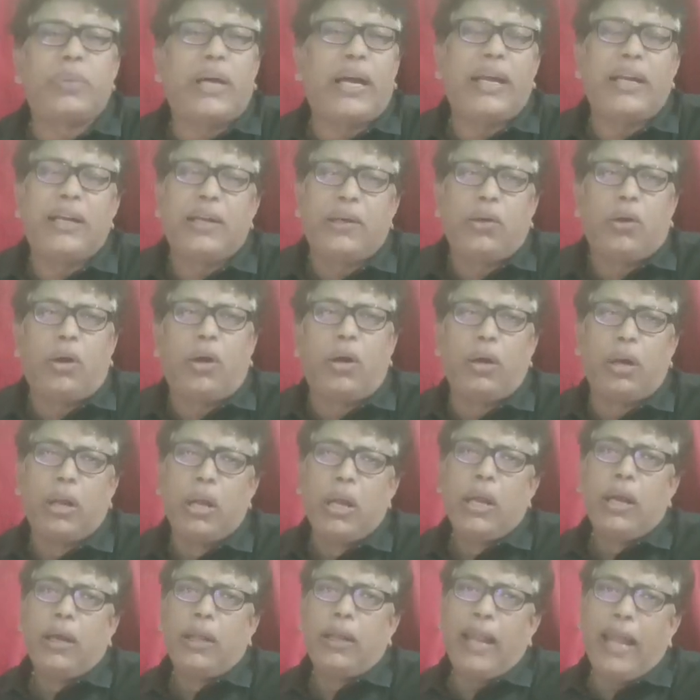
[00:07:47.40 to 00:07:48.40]
renowned,
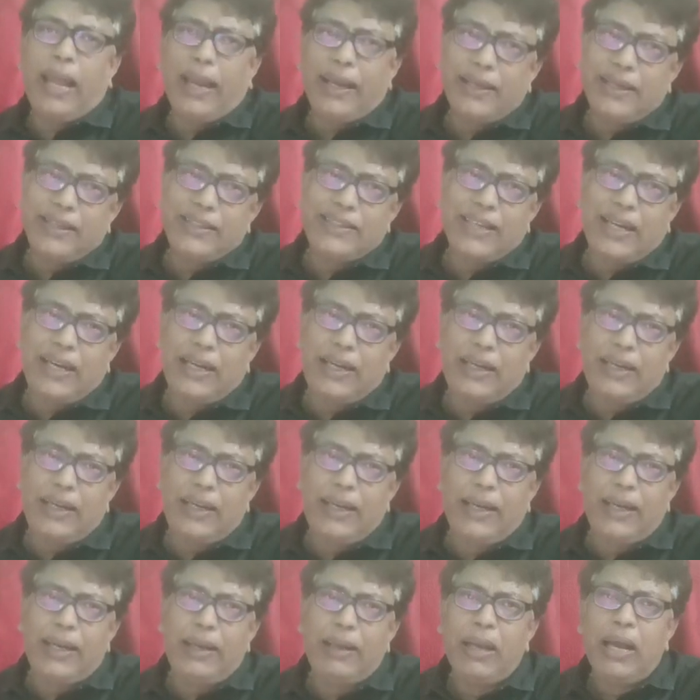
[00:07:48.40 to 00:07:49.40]
like
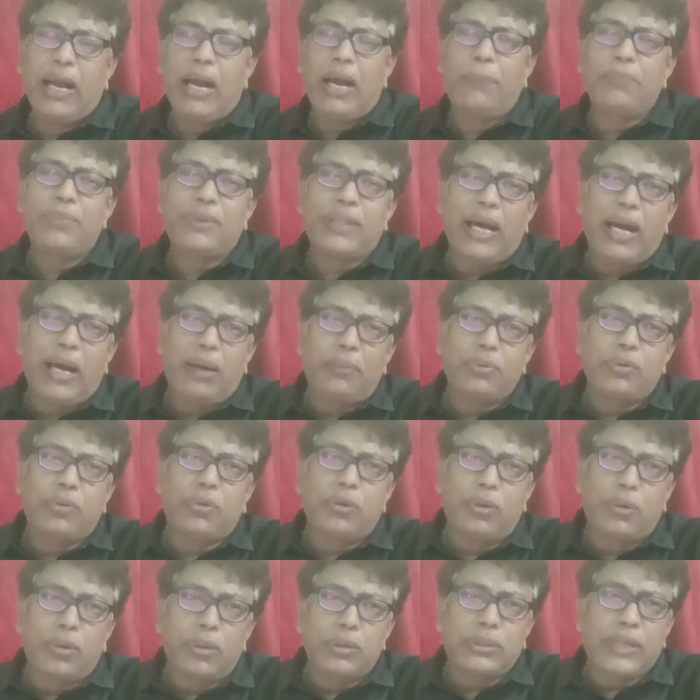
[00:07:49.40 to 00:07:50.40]
recently Amitabh
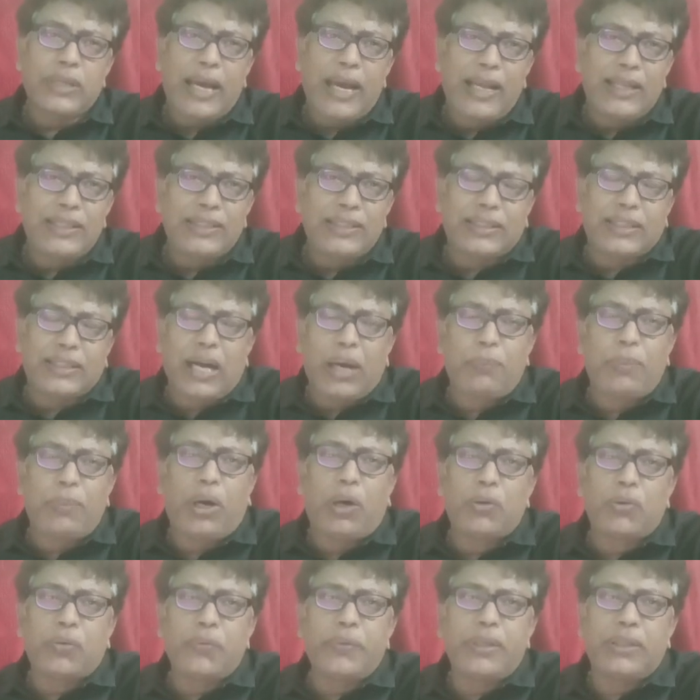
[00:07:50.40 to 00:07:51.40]
Ghosh has come
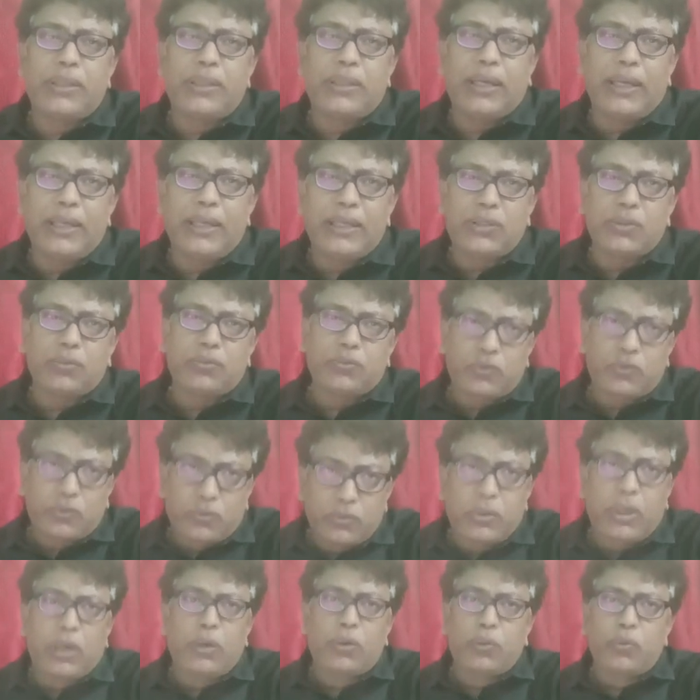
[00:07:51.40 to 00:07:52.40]
out with his
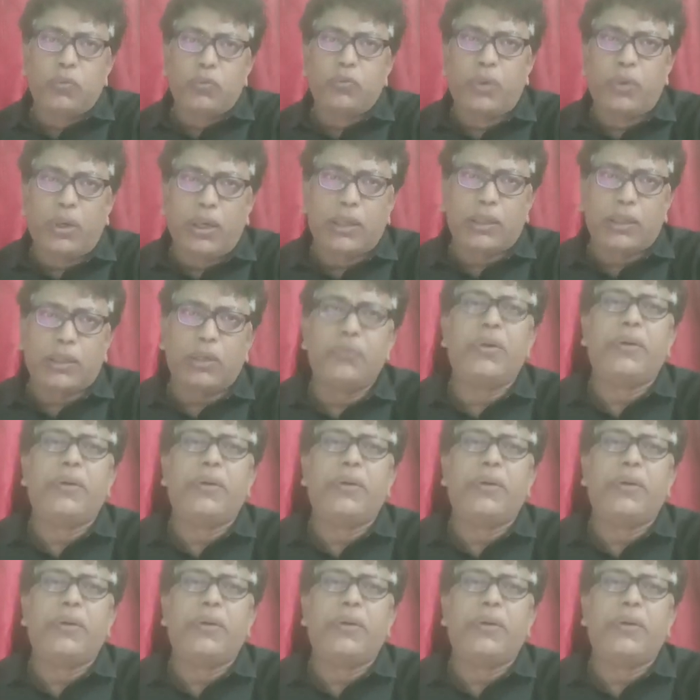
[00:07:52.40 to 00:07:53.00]
one work.